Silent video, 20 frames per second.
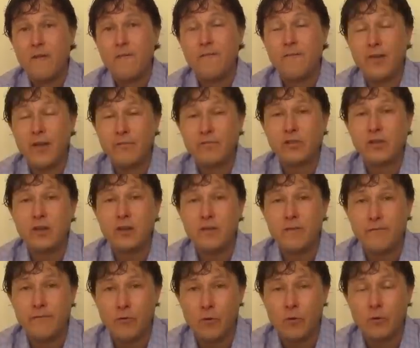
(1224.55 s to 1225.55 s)

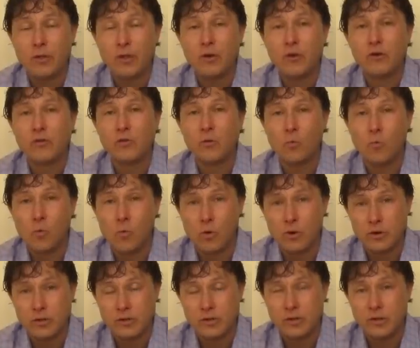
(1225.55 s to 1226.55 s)
fifteen full years of
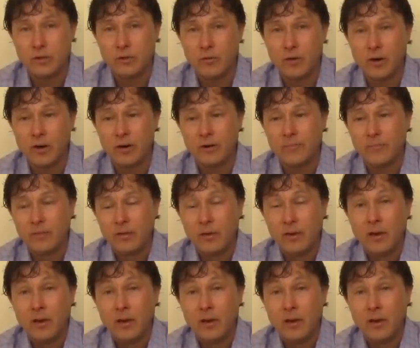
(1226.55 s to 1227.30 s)
warranty, right?